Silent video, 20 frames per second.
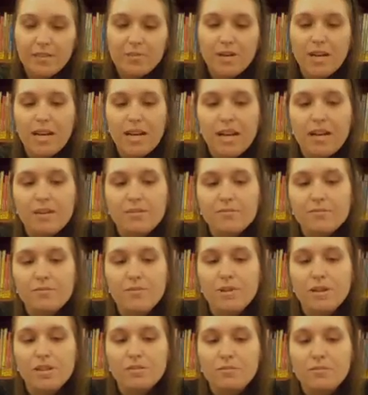you have
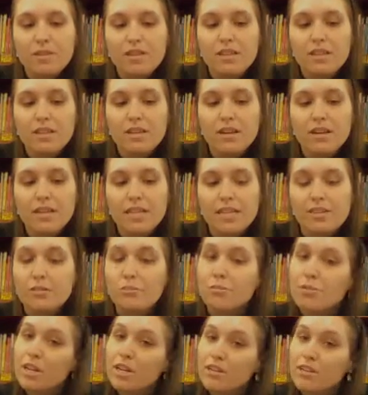one with either
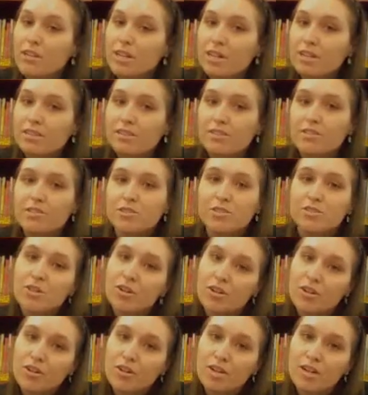brighter colors or
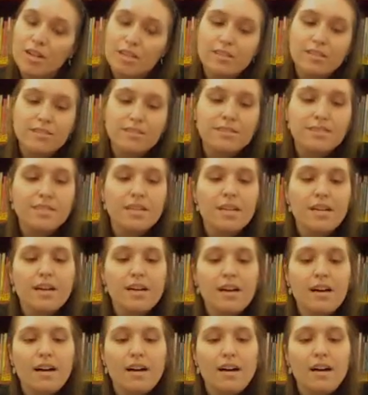darker colors,
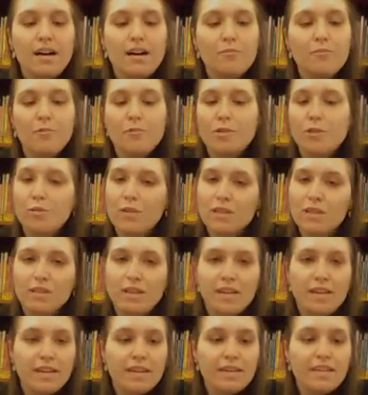only one
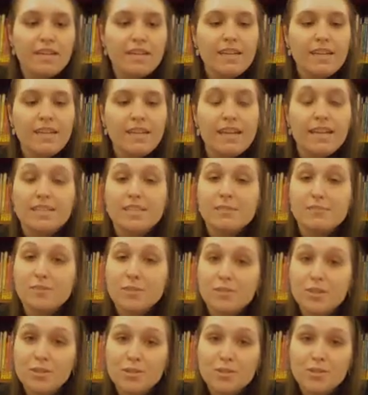line. It's up
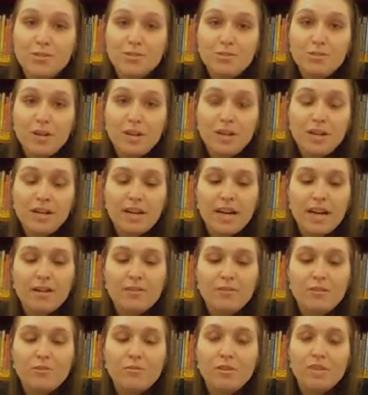to you how
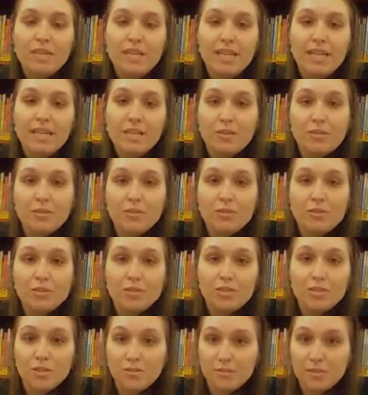you would like your
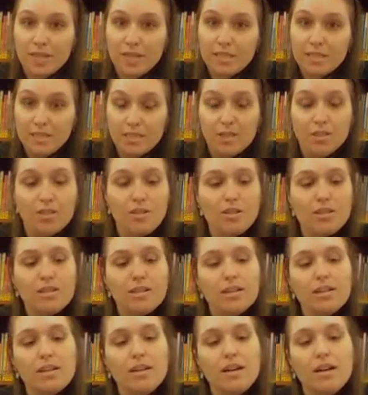snowflake to look,
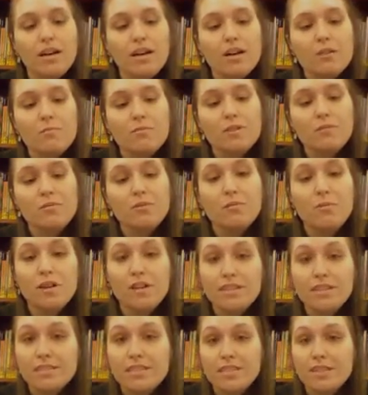but if you want
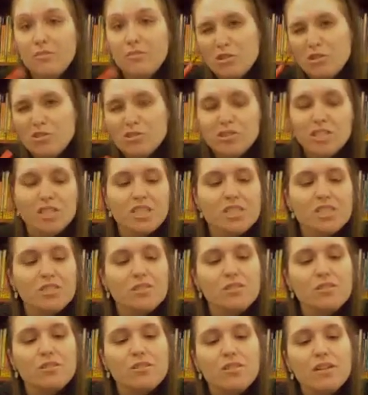to stick more
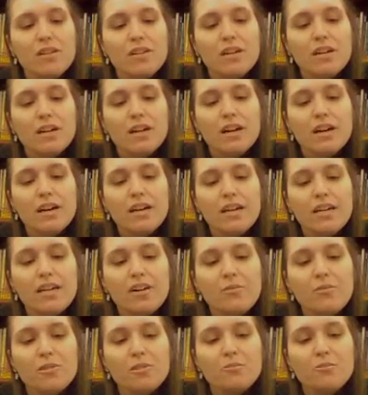traditional and
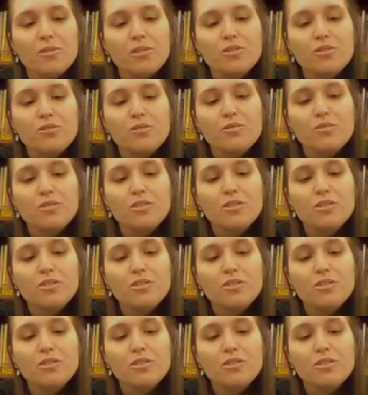go with a blue,